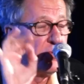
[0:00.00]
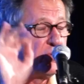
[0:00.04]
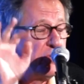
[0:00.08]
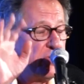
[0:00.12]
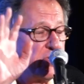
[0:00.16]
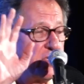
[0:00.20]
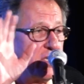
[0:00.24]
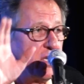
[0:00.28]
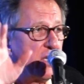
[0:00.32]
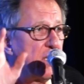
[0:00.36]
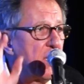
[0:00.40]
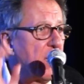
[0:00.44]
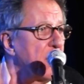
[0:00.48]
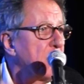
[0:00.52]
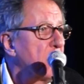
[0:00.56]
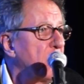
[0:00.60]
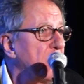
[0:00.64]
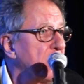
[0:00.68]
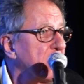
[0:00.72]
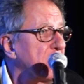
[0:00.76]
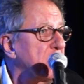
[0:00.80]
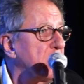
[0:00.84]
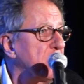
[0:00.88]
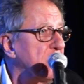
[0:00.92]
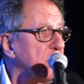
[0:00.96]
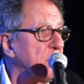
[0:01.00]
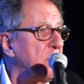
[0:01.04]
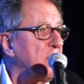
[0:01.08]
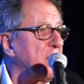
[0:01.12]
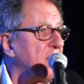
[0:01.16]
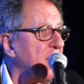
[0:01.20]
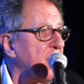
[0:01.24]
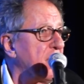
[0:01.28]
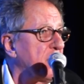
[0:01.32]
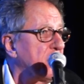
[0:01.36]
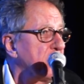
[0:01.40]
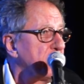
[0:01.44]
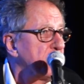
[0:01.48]
music. I worked with a
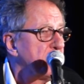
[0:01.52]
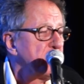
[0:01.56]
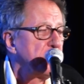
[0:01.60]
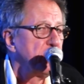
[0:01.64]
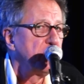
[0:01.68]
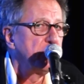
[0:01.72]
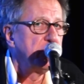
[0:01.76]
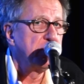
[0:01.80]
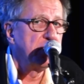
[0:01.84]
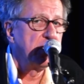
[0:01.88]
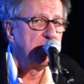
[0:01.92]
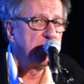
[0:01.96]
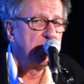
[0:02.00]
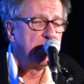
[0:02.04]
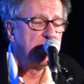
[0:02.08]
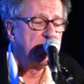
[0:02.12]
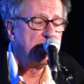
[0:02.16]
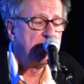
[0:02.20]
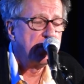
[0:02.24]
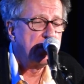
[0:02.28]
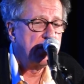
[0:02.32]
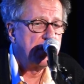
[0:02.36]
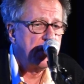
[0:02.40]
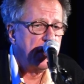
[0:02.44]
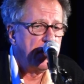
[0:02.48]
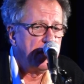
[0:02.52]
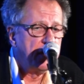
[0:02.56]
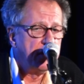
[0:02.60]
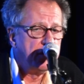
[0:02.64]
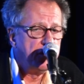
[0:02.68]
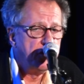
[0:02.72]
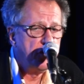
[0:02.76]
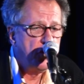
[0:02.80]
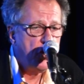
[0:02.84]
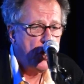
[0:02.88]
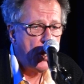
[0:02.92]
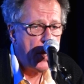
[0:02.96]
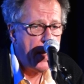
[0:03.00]
piano tutor and
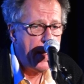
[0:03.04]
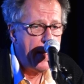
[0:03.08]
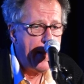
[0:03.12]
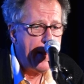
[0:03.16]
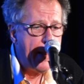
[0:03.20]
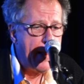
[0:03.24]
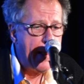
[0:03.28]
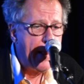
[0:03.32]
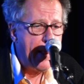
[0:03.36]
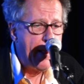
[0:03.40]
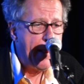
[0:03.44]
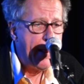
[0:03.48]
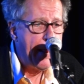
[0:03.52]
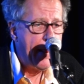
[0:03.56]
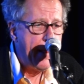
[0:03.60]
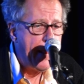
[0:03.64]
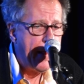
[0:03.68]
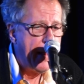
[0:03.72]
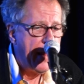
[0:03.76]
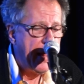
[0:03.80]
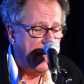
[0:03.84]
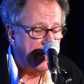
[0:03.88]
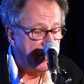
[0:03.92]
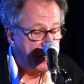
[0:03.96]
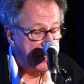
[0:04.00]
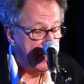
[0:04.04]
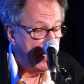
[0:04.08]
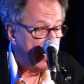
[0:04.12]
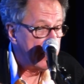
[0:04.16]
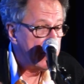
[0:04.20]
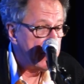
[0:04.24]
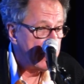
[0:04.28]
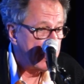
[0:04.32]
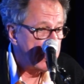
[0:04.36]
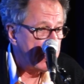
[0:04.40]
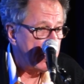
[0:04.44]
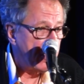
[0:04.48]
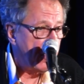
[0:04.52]
said
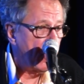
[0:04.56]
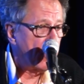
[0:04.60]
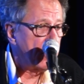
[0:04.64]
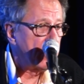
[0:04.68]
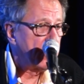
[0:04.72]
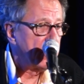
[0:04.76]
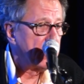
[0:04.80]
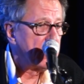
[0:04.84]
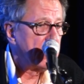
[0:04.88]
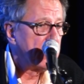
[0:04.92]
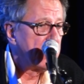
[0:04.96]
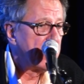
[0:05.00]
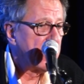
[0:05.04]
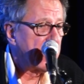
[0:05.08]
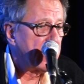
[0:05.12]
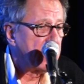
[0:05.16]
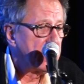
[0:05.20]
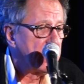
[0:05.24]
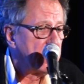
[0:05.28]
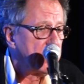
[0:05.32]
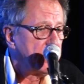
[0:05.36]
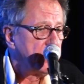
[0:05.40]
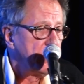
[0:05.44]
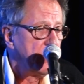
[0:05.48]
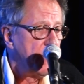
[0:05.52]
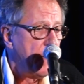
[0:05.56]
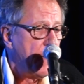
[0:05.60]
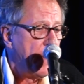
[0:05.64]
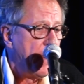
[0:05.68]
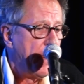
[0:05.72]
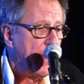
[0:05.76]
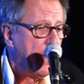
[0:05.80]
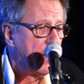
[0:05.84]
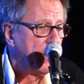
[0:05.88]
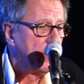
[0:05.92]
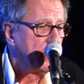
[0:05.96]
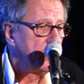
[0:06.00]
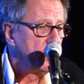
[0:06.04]
to Scott, the director,
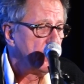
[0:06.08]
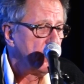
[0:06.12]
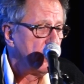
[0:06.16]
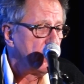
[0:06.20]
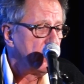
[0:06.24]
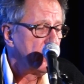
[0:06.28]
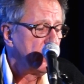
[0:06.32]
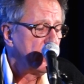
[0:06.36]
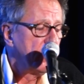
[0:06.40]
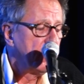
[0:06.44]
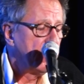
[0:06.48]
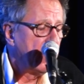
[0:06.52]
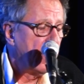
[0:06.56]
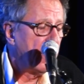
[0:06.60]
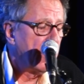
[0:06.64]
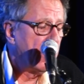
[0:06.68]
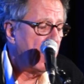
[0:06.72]
you know,